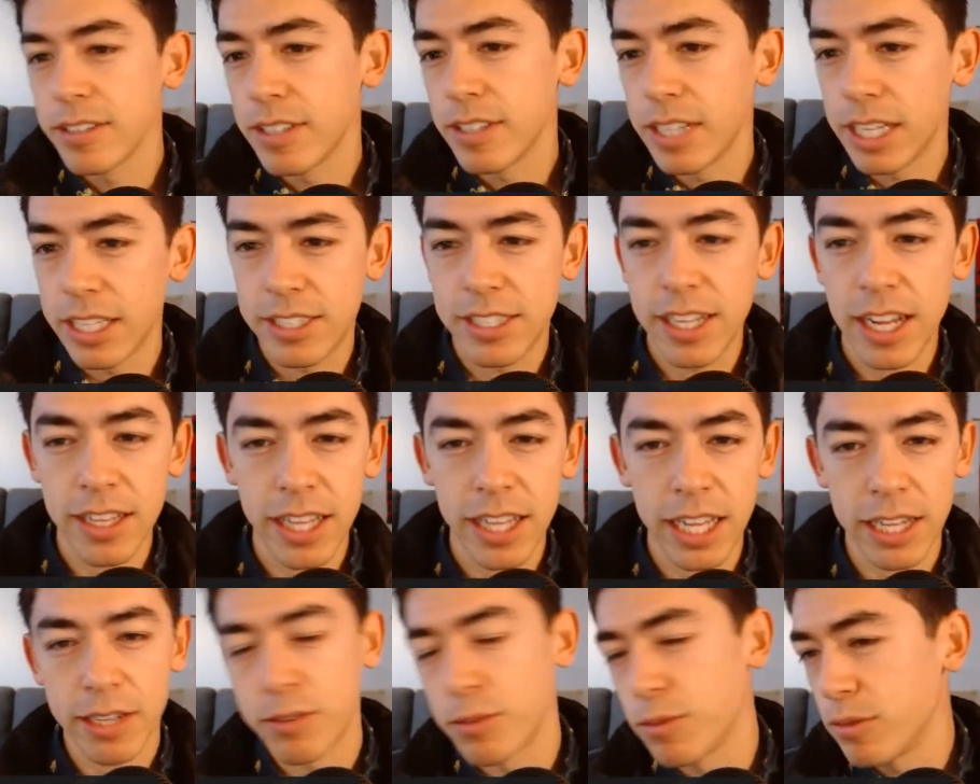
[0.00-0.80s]
it's not
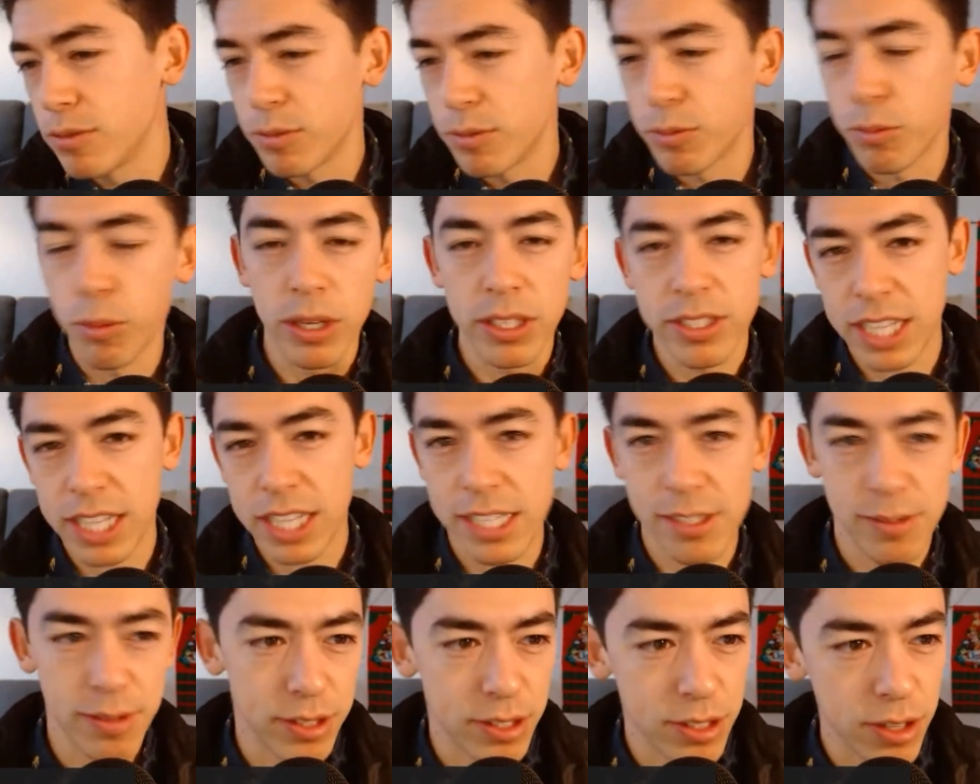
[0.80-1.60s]
like one
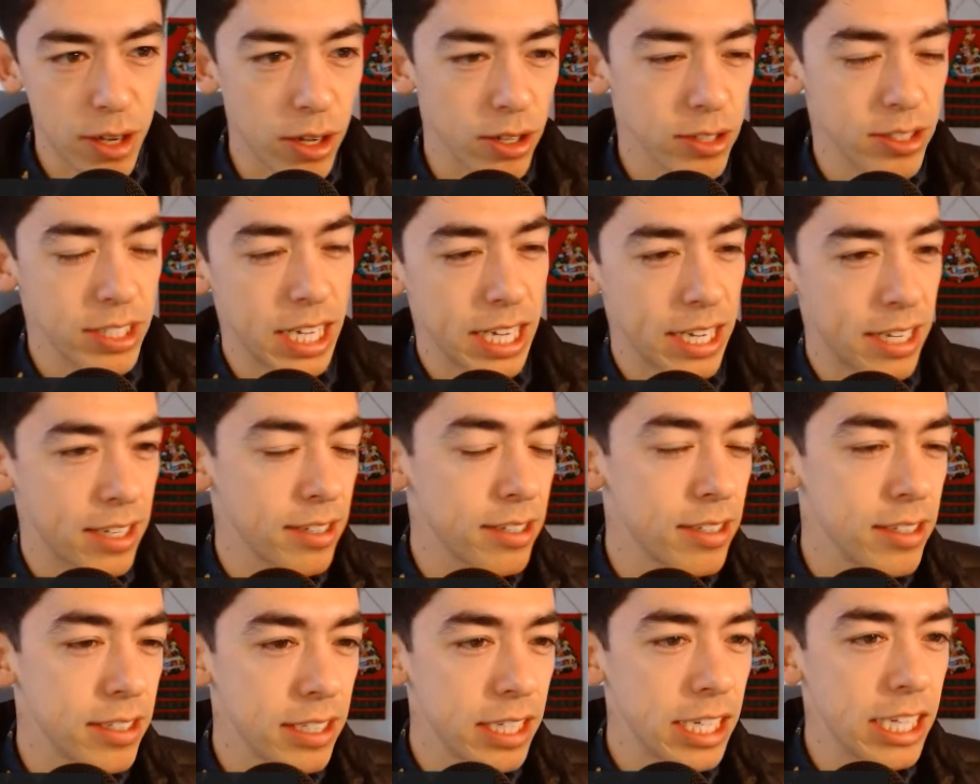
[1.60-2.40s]
size fits all. It's like
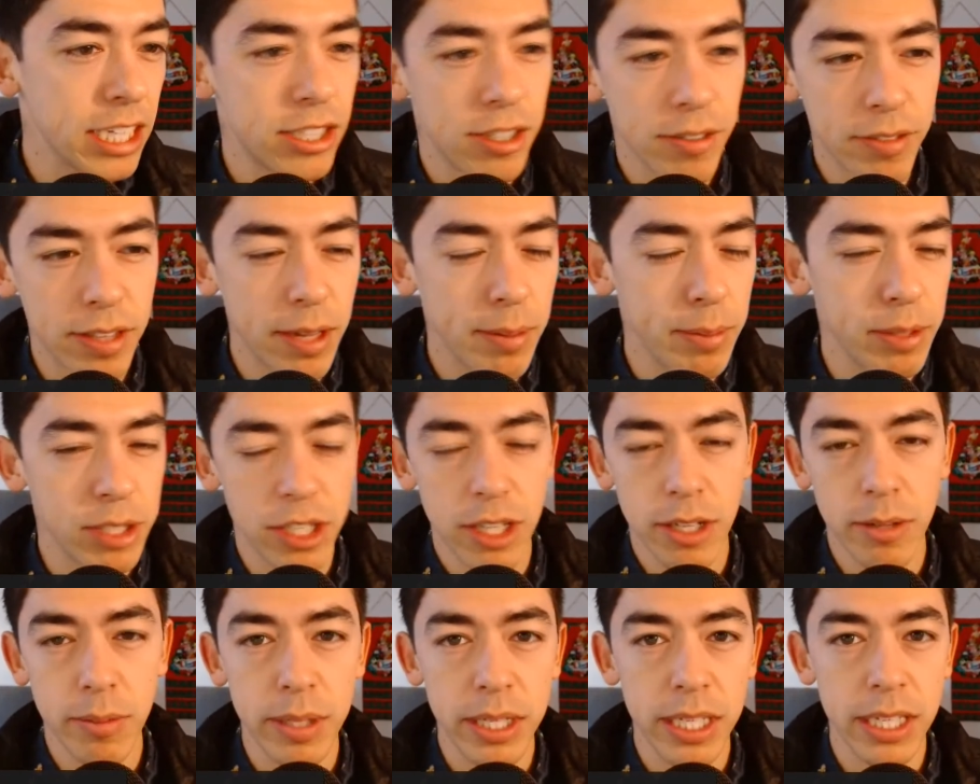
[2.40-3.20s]
each of them is
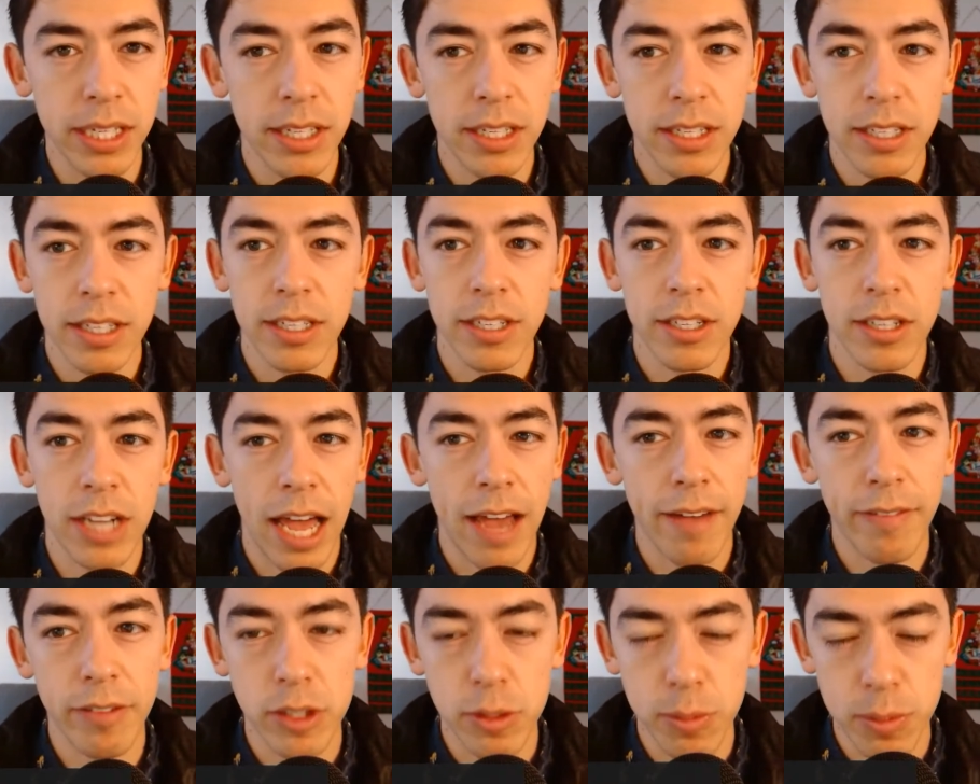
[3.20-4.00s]
going to be you know,
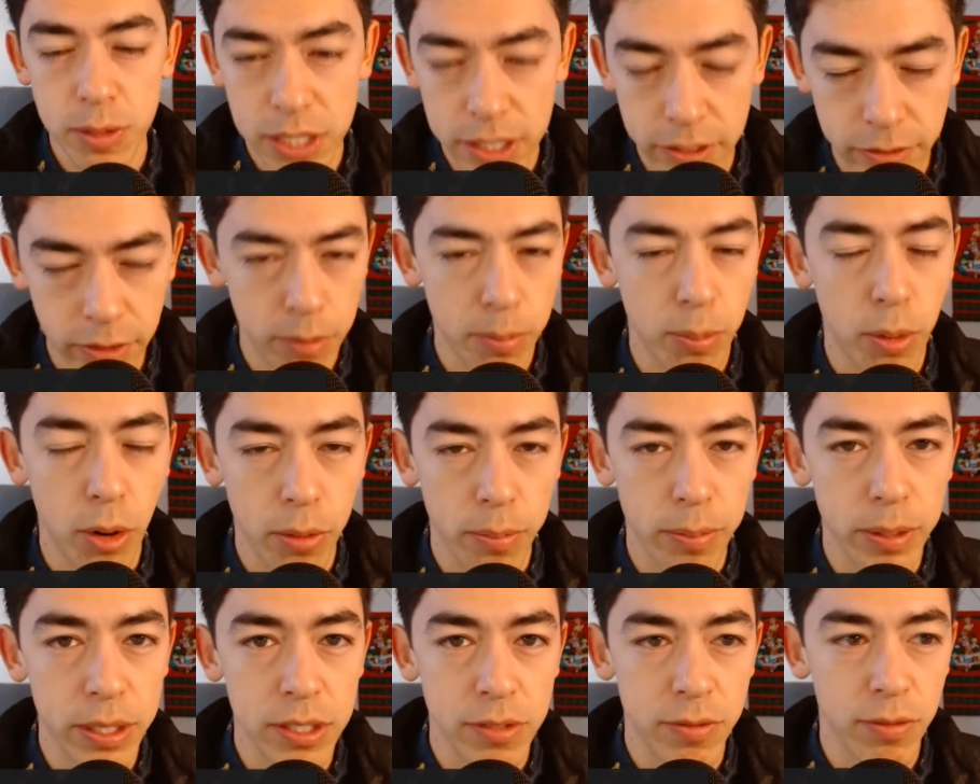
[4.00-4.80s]
have a specific
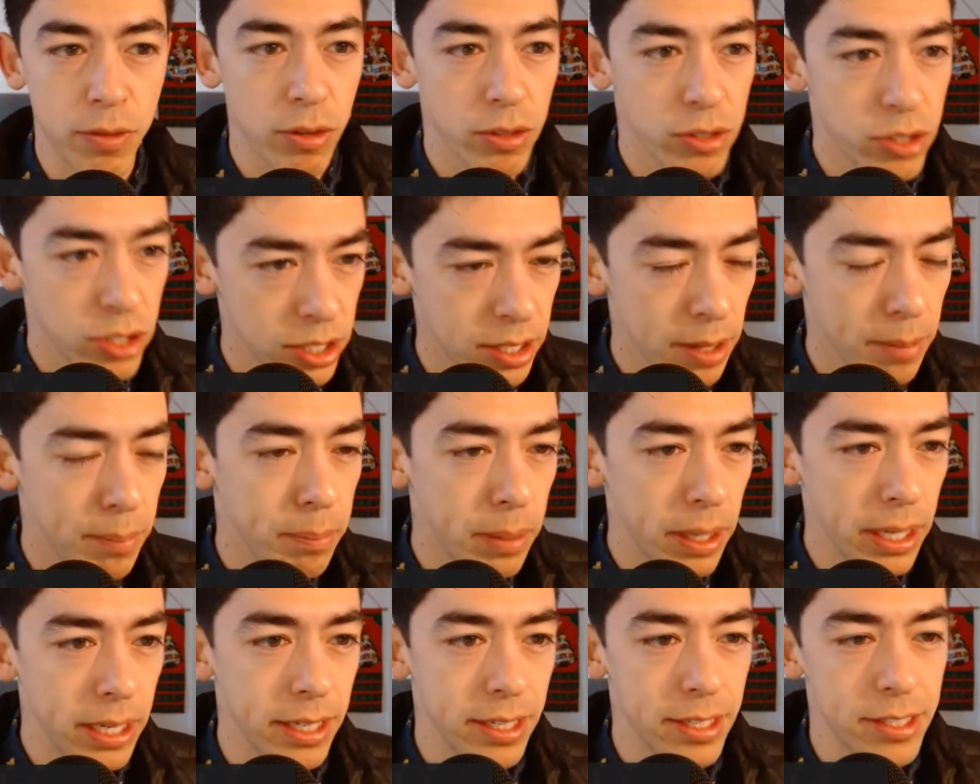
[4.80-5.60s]
purpose for
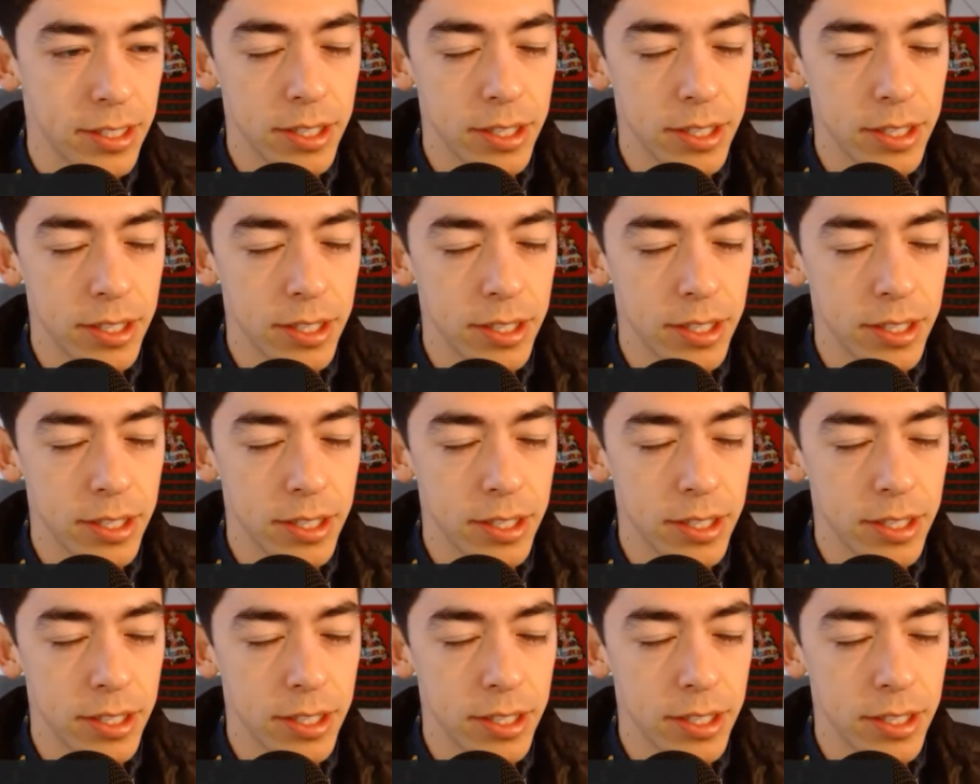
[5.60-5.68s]
somebody.